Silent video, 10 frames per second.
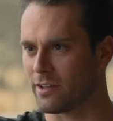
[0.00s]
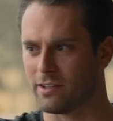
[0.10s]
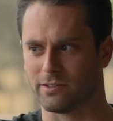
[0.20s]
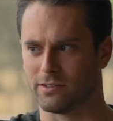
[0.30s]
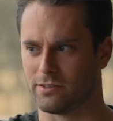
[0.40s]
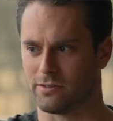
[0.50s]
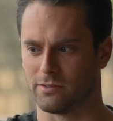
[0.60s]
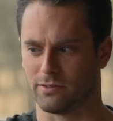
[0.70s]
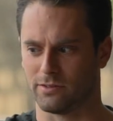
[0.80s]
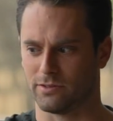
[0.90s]
Is
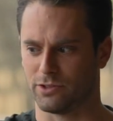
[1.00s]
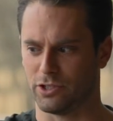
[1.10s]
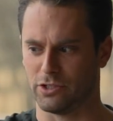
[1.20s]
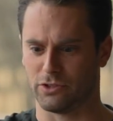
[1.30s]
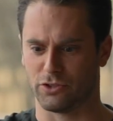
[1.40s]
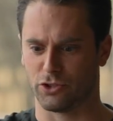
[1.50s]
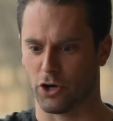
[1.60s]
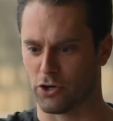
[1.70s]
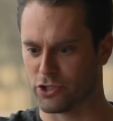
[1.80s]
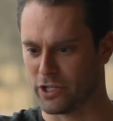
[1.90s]
she's
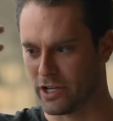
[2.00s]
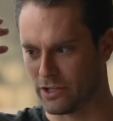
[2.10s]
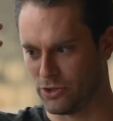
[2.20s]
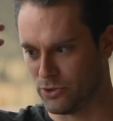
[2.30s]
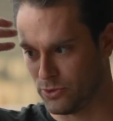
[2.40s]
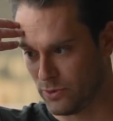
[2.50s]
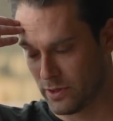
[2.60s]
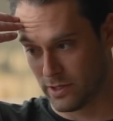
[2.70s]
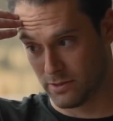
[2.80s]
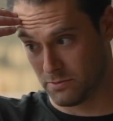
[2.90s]
charging at you
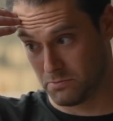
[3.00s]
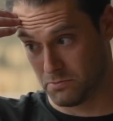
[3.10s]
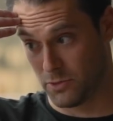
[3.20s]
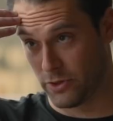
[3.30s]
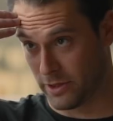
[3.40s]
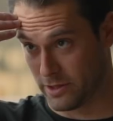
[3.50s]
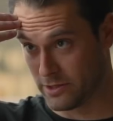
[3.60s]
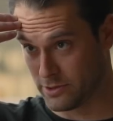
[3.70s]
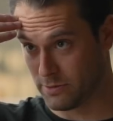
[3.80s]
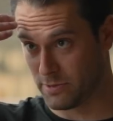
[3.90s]
and you think this
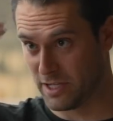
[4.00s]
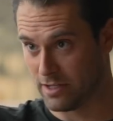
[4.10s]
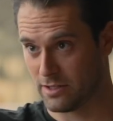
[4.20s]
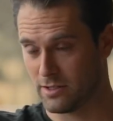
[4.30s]
could be it.